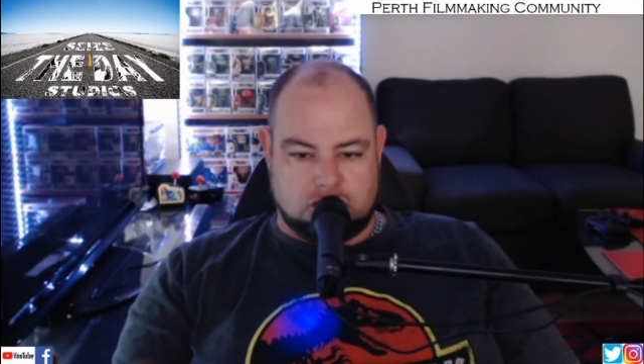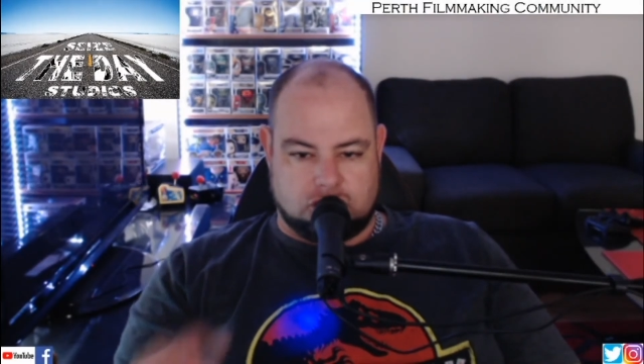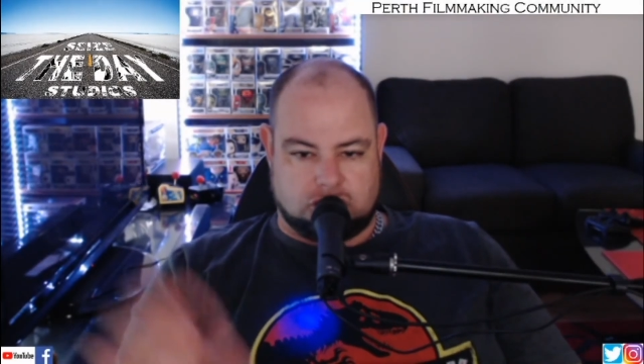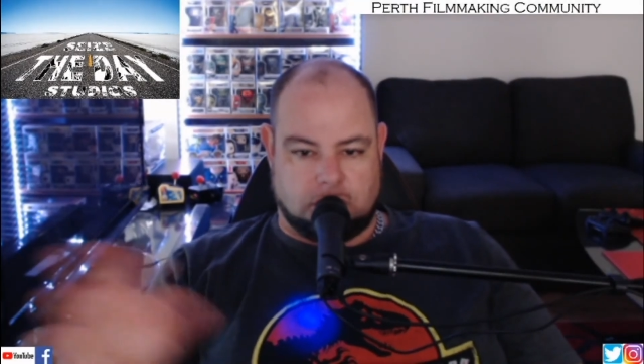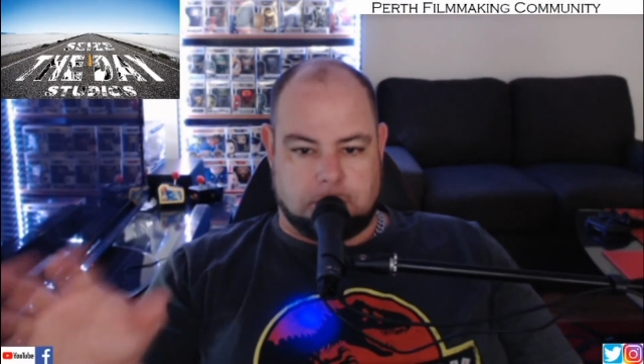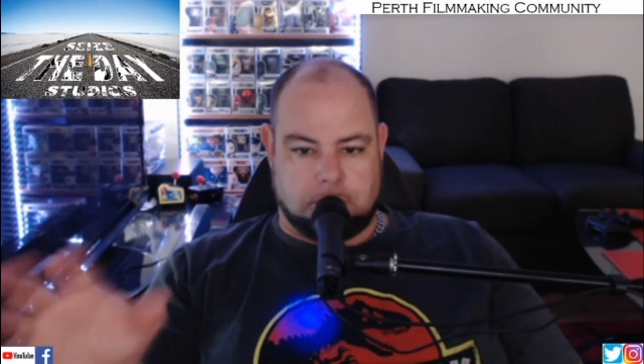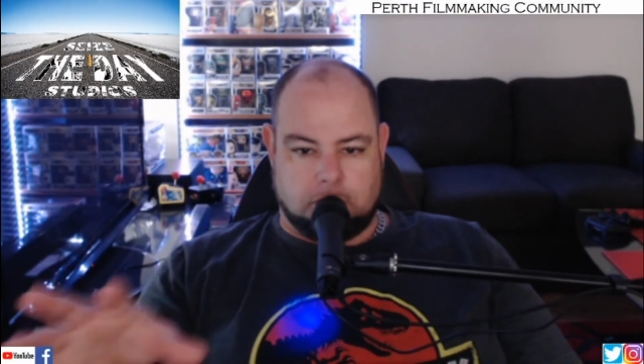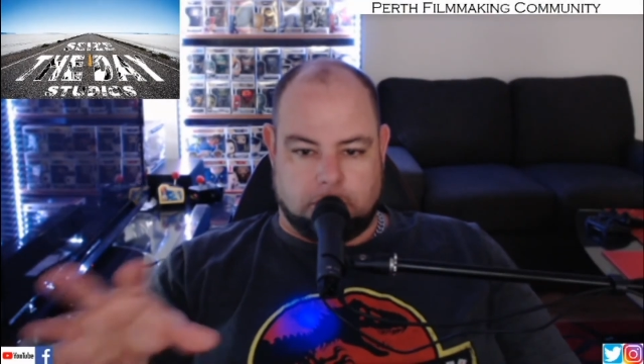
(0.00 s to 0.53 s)
just
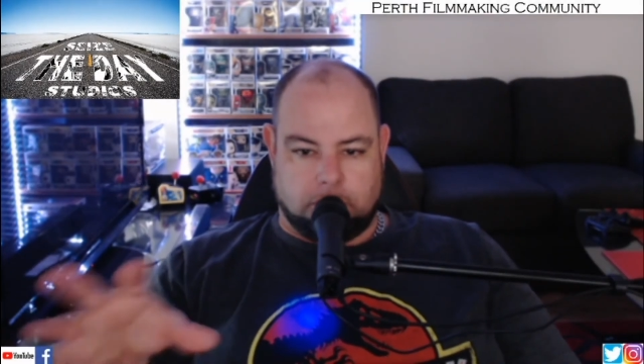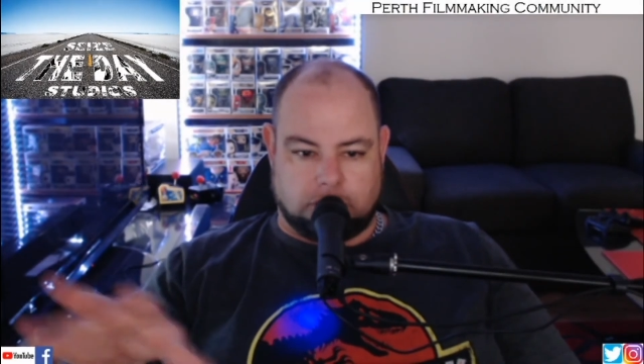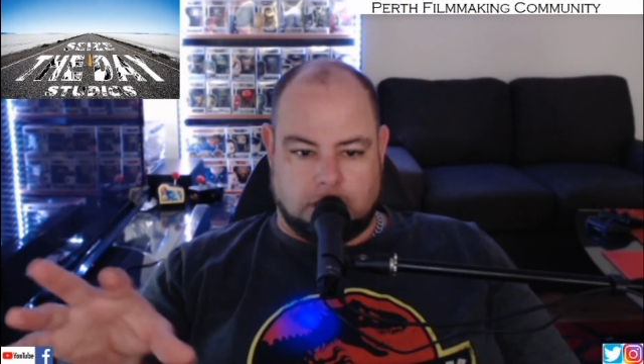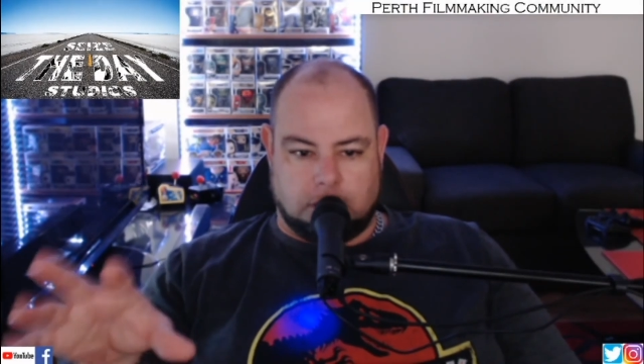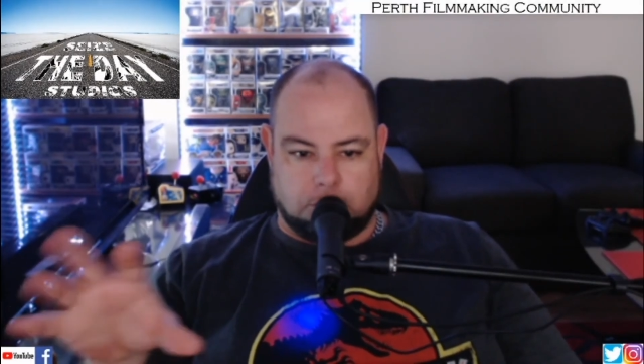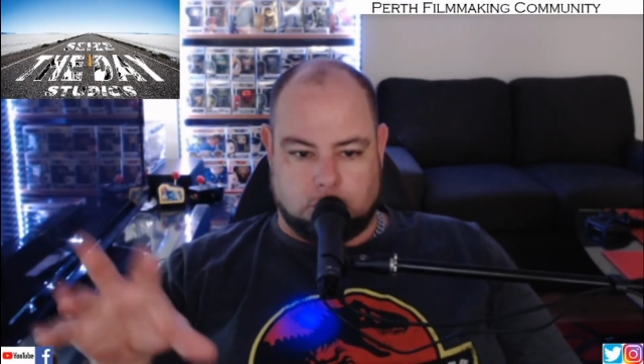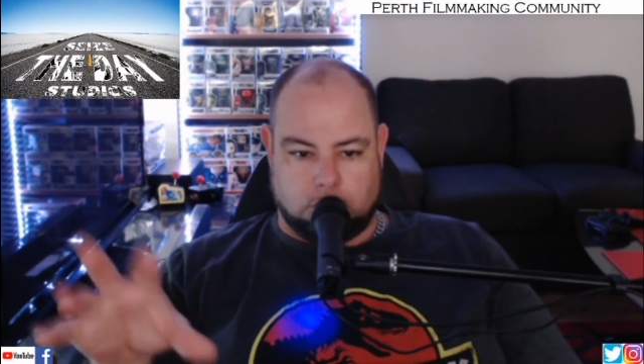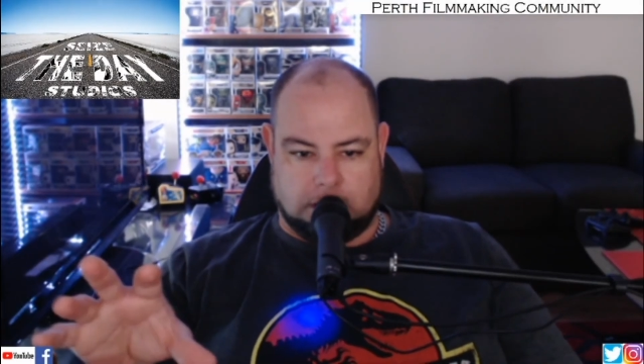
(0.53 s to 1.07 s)
something I've
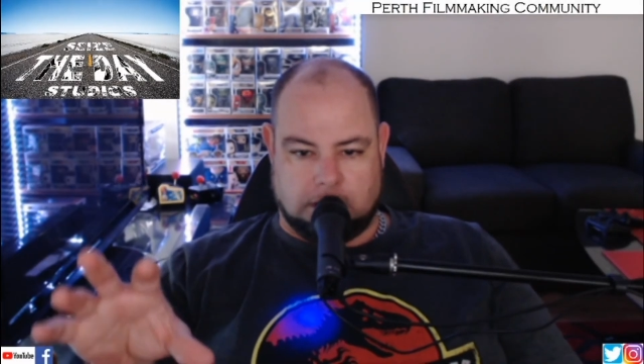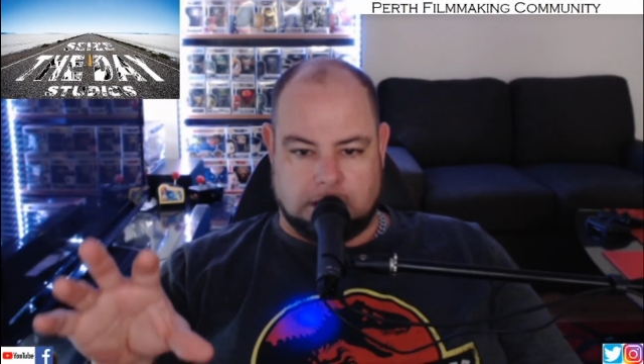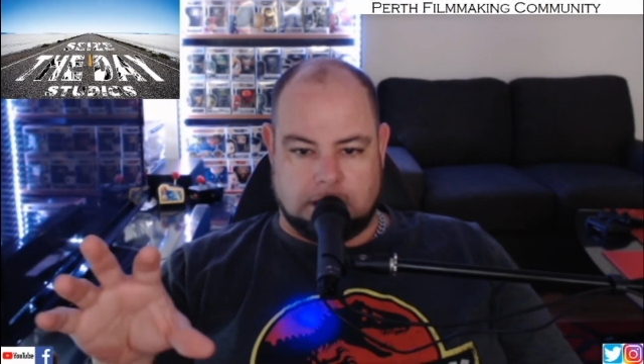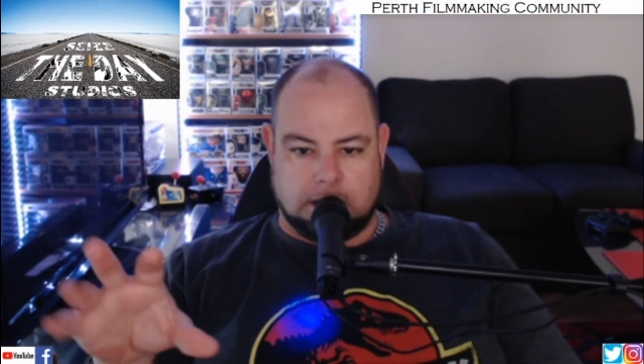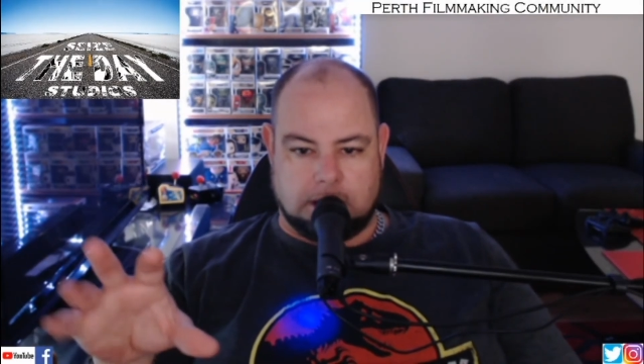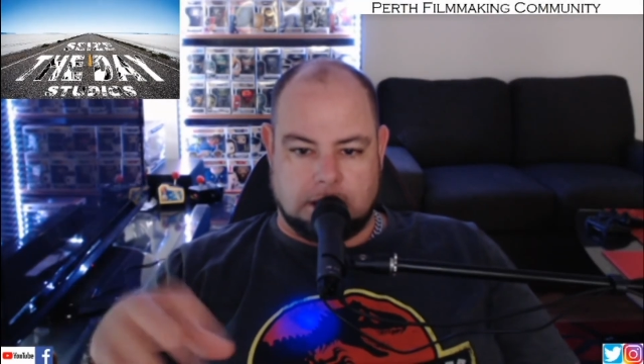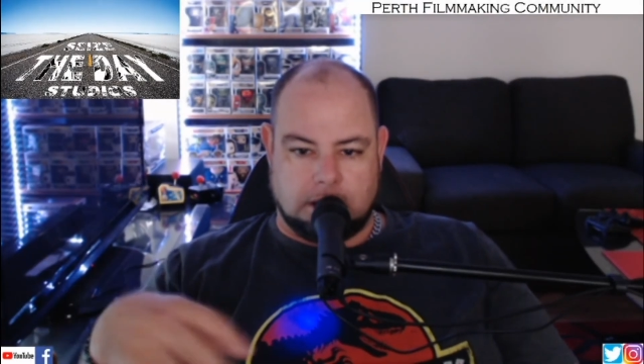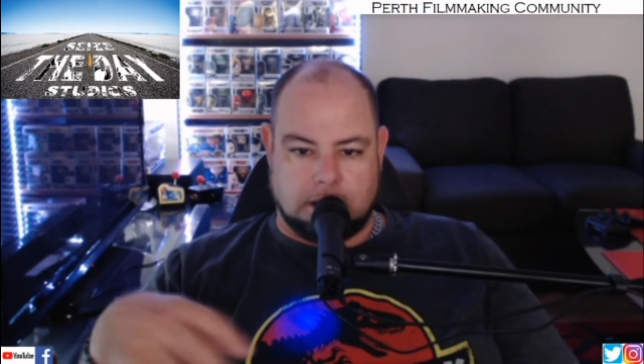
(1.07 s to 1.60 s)
done up
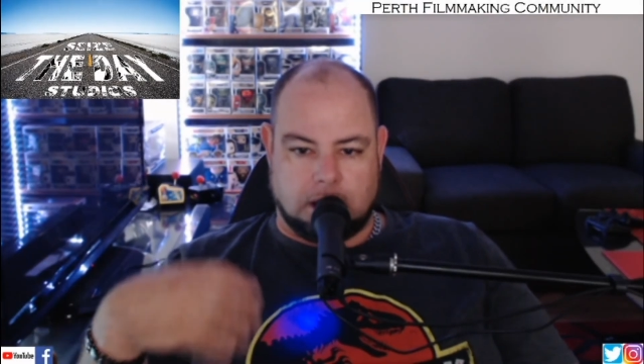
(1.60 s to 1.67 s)
quickly.